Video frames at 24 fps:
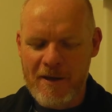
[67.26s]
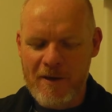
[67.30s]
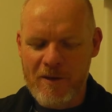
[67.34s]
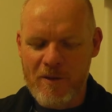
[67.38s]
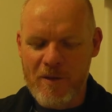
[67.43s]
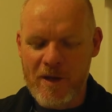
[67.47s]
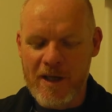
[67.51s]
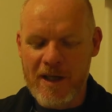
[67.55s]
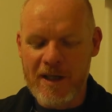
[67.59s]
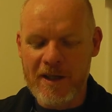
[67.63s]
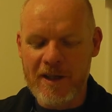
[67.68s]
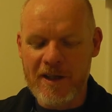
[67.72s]

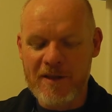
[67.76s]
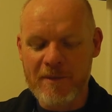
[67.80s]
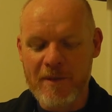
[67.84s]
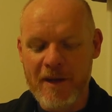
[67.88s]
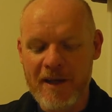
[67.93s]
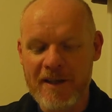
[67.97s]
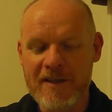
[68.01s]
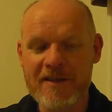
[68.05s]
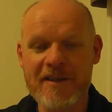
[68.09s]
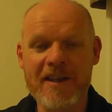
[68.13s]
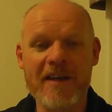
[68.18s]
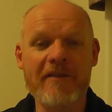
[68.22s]
We can
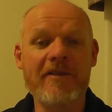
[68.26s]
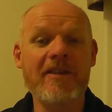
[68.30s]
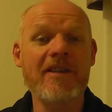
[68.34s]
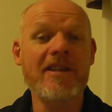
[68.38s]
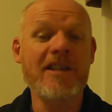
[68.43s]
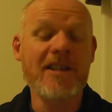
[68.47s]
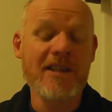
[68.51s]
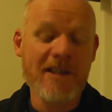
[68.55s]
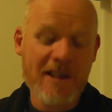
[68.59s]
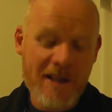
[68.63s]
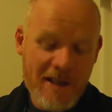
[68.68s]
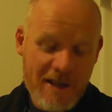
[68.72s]
expect 70
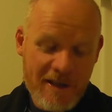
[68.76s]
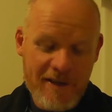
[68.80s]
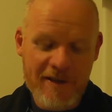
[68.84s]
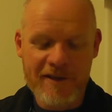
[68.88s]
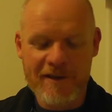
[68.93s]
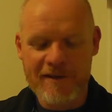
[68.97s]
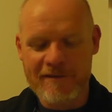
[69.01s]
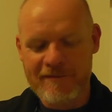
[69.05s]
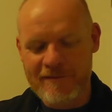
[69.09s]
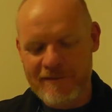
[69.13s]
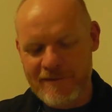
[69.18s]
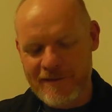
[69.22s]

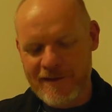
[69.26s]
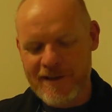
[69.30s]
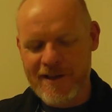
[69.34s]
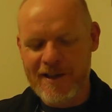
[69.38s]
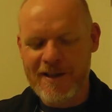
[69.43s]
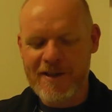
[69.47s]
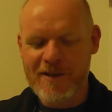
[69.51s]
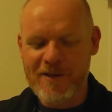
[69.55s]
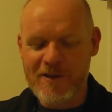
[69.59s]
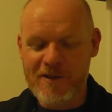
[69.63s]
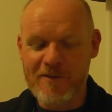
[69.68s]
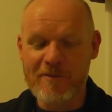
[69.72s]
years,
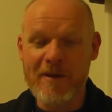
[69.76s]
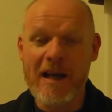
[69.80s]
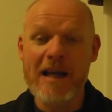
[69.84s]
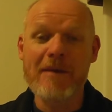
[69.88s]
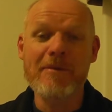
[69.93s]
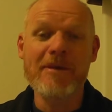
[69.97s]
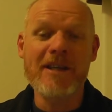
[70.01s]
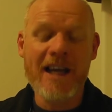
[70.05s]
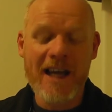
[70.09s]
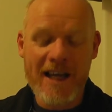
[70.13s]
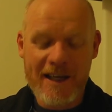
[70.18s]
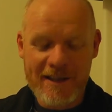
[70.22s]
or
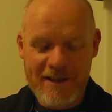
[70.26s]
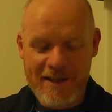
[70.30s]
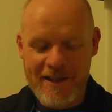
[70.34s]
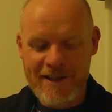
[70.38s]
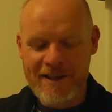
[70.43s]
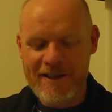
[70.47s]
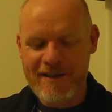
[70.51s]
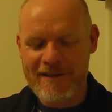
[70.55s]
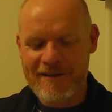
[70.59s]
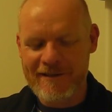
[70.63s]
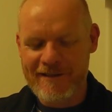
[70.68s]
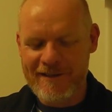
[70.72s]
maybe
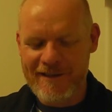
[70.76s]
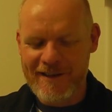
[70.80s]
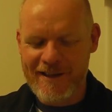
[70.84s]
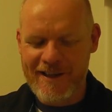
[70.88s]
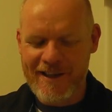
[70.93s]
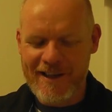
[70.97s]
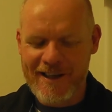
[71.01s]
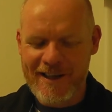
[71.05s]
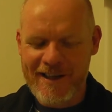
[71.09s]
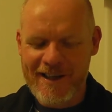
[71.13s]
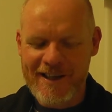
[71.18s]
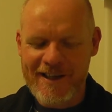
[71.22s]
80,
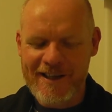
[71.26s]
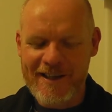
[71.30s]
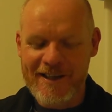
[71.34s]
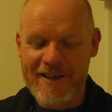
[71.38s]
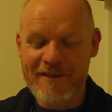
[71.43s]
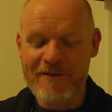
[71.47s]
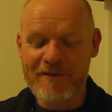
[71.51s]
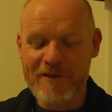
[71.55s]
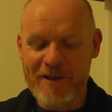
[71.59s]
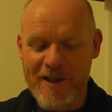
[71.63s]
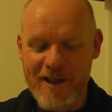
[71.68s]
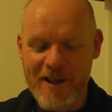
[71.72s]

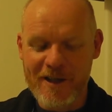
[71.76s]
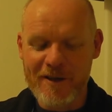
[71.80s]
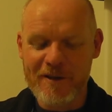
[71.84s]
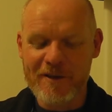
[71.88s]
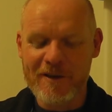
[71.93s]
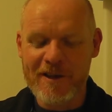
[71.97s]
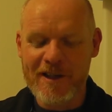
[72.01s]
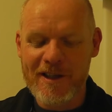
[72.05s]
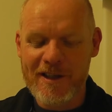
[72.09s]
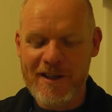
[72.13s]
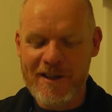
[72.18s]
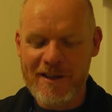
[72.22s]
if we're
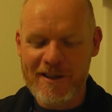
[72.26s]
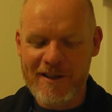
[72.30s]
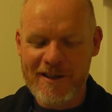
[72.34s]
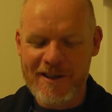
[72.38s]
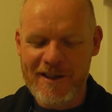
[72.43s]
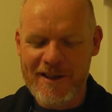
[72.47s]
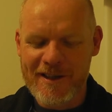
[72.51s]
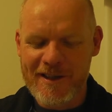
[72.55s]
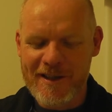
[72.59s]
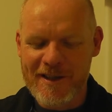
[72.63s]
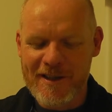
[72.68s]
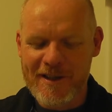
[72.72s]
healthy,
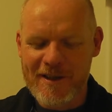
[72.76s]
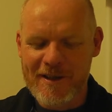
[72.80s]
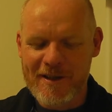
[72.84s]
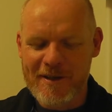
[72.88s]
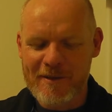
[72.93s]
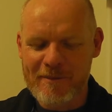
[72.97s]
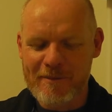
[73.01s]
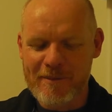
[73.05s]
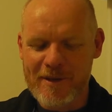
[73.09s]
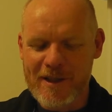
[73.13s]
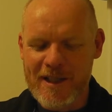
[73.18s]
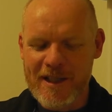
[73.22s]

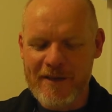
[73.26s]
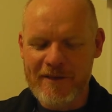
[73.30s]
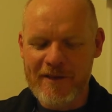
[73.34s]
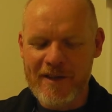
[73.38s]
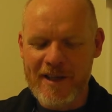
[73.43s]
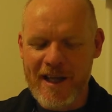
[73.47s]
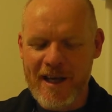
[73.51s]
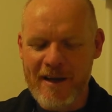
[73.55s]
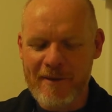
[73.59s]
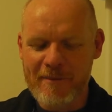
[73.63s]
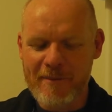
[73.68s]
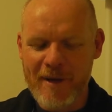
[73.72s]
but even
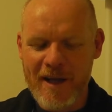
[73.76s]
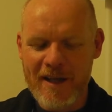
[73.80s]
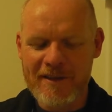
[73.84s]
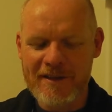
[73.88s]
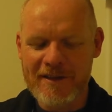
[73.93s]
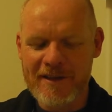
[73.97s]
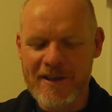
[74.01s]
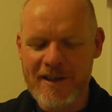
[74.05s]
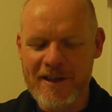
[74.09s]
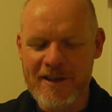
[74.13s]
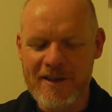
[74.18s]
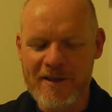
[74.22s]
our
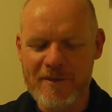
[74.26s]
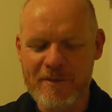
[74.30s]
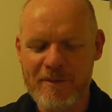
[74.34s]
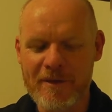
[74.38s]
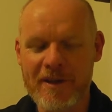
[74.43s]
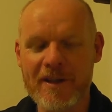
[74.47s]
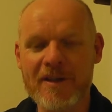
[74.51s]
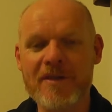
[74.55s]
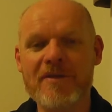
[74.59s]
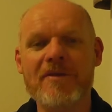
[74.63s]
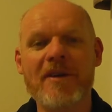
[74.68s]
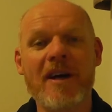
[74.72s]
best years
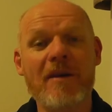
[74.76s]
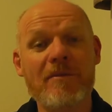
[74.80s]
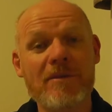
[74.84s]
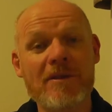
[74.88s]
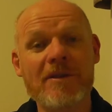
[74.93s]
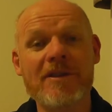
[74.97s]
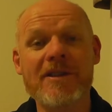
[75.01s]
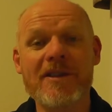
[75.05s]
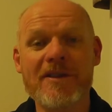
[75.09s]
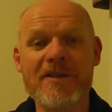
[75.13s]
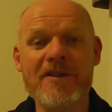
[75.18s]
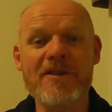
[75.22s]
bring
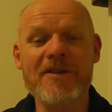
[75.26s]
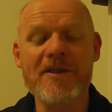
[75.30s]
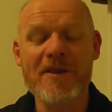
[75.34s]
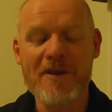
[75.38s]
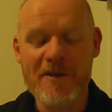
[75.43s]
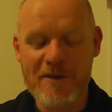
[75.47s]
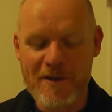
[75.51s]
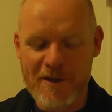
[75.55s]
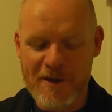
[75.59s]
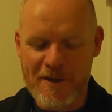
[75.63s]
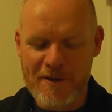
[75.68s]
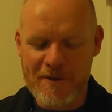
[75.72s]
trouble and
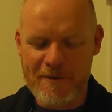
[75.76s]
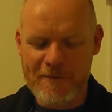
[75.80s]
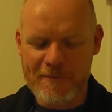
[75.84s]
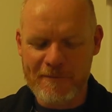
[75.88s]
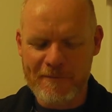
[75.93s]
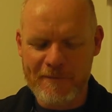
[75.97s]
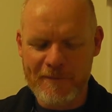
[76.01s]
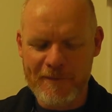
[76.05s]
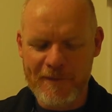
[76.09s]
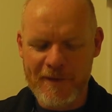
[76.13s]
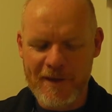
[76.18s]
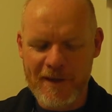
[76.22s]
sorrow.
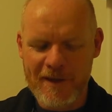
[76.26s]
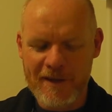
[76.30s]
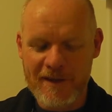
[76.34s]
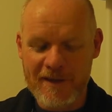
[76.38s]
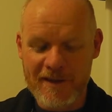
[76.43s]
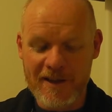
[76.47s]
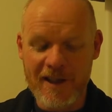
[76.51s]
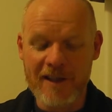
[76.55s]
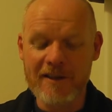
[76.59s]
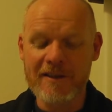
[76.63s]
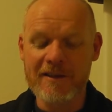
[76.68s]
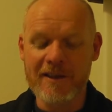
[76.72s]

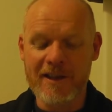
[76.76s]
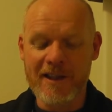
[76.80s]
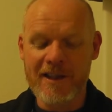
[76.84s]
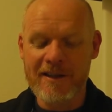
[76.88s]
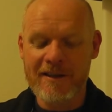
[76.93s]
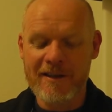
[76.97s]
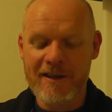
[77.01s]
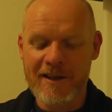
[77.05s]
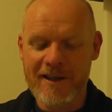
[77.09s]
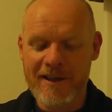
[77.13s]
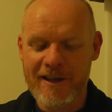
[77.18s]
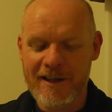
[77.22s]
Suddenly,
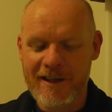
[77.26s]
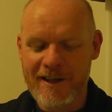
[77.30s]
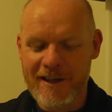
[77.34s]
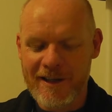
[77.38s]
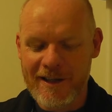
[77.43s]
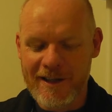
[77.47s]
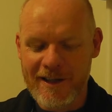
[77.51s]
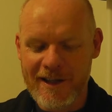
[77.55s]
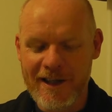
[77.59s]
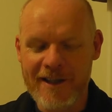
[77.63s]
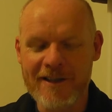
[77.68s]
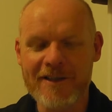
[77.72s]

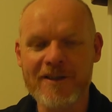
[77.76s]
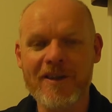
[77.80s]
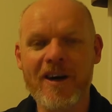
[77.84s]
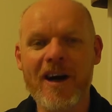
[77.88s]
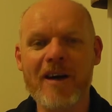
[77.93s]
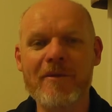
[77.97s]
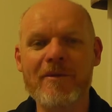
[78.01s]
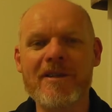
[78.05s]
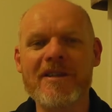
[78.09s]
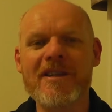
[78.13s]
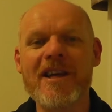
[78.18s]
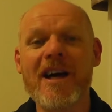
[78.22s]
our
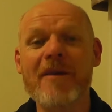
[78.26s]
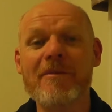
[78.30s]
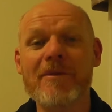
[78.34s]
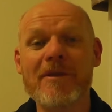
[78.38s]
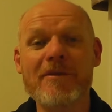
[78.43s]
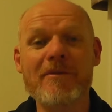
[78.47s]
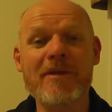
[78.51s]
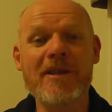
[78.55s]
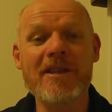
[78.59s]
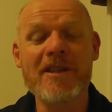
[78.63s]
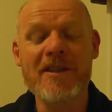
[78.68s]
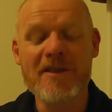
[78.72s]
time is up
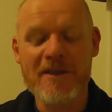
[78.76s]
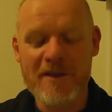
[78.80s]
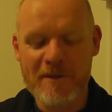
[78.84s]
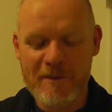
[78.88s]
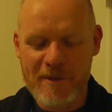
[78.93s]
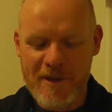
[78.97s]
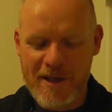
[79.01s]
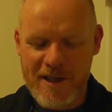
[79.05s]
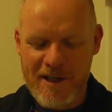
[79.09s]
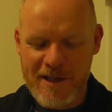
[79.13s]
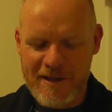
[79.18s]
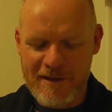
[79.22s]
and we
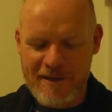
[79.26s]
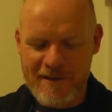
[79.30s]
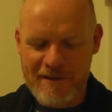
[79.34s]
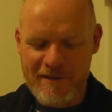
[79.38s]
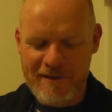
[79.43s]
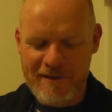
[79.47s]
disappear.